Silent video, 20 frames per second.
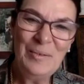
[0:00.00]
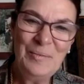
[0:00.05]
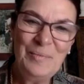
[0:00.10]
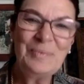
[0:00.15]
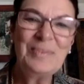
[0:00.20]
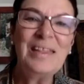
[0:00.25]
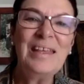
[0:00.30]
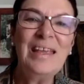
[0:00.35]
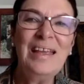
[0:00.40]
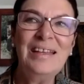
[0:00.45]

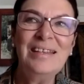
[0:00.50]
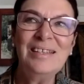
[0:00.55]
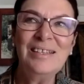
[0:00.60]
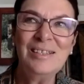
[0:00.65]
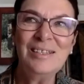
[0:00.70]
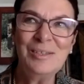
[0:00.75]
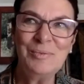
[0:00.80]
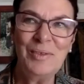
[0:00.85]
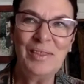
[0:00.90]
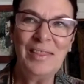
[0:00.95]
The
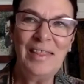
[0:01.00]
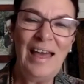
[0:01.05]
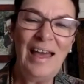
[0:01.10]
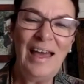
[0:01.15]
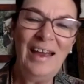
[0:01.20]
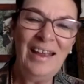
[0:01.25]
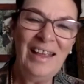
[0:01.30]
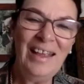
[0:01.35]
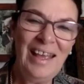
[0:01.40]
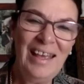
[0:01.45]
angels were
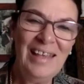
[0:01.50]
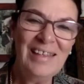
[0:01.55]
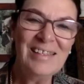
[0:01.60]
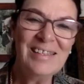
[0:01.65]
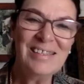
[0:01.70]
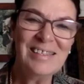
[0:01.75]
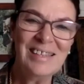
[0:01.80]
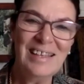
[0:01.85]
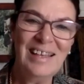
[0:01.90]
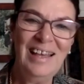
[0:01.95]
there,
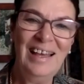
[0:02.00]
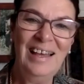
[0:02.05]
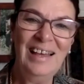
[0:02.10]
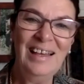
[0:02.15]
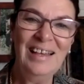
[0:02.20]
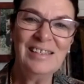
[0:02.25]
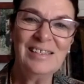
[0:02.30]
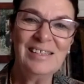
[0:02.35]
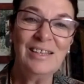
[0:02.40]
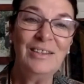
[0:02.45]
yes.
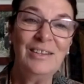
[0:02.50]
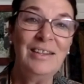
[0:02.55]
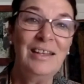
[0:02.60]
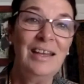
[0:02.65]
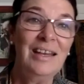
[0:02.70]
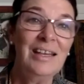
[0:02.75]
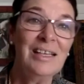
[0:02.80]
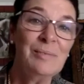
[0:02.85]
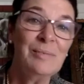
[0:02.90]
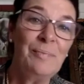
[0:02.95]
So the
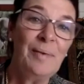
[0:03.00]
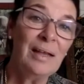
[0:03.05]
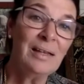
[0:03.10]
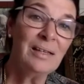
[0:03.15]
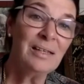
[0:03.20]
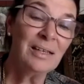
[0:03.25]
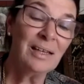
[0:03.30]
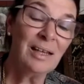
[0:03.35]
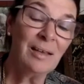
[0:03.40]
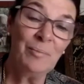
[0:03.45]

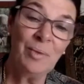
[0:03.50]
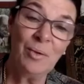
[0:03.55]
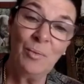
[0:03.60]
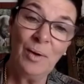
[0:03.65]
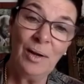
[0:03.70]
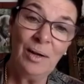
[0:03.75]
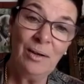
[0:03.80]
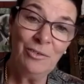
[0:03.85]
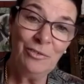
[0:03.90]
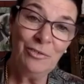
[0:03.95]
unexpected can be
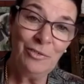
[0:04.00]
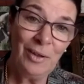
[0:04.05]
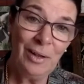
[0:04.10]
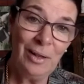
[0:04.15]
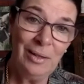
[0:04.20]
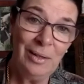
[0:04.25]
wonderful.